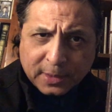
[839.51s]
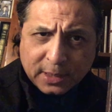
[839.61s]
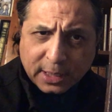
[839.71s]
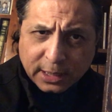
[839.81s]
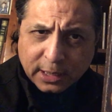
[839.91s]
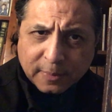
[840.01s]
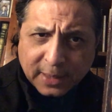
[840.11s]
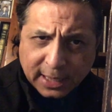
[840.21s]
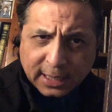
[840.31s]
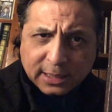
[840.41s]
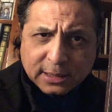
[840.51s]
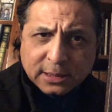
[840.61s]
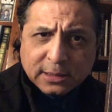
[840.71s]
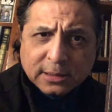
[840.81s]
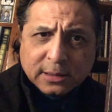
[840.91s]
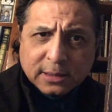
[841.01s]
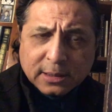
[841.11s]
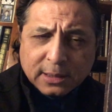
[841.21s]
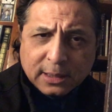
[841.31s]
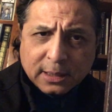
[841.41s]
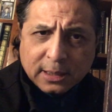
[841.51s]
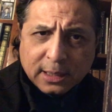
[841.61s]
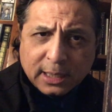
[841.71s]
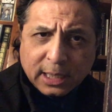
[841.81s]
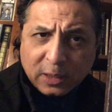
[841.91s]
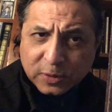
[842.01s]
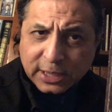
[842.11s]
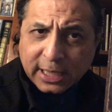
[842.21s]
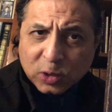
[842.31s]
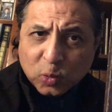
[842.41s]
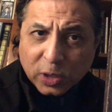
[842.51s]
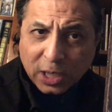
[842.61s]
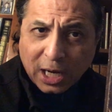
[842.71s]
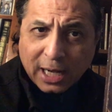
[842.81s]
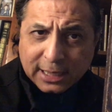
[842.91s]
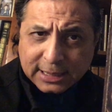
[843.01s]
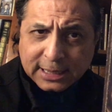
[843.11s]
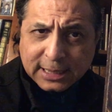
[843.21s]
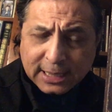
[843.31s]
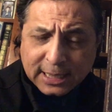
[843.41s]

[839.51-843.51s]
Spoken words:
set it ablaze. And he was tied to a cot.